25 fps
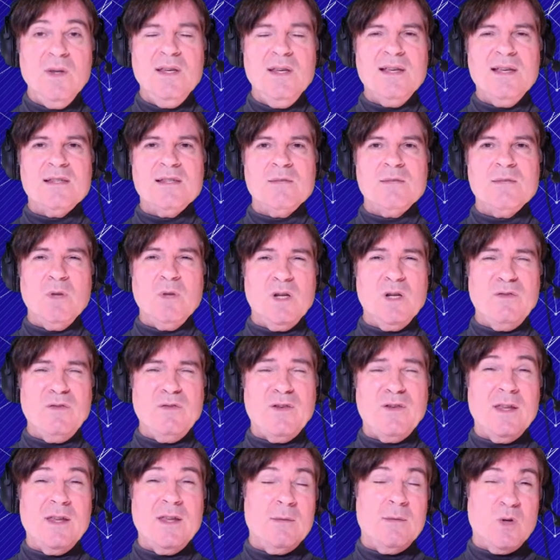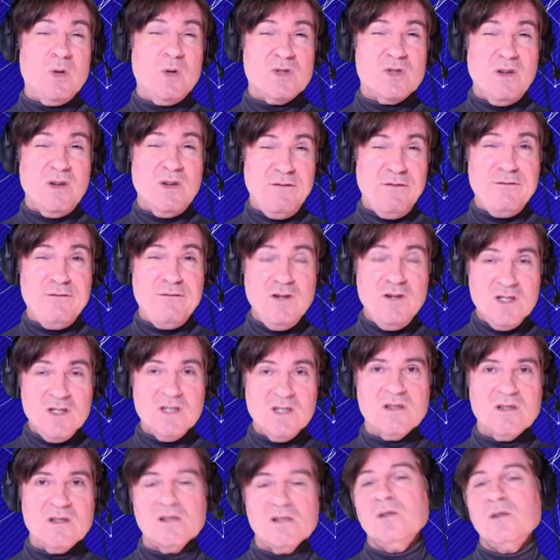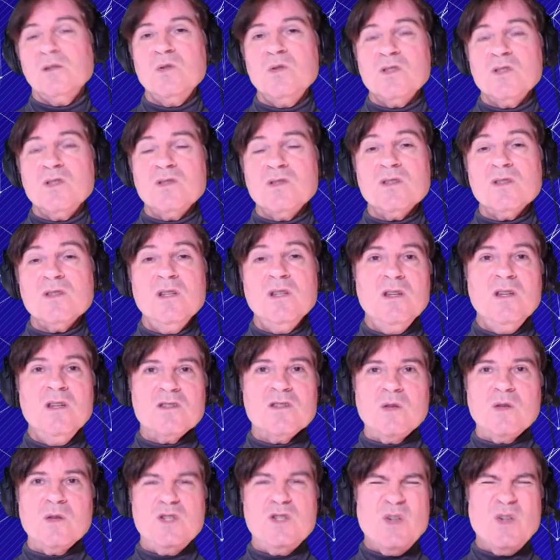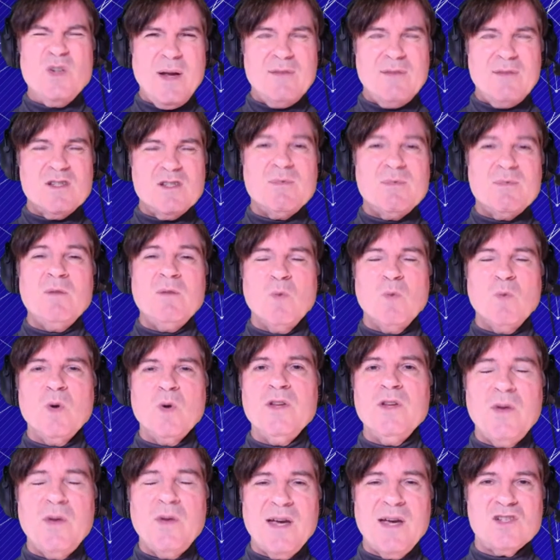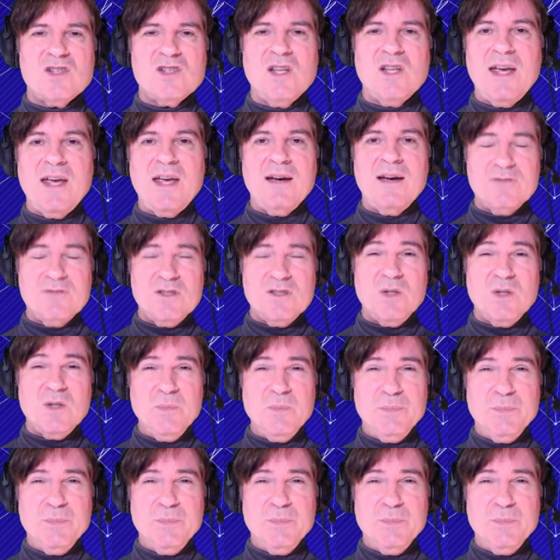is the ability to find the most efficient solutions so that you don't have to spend more than you actually have to.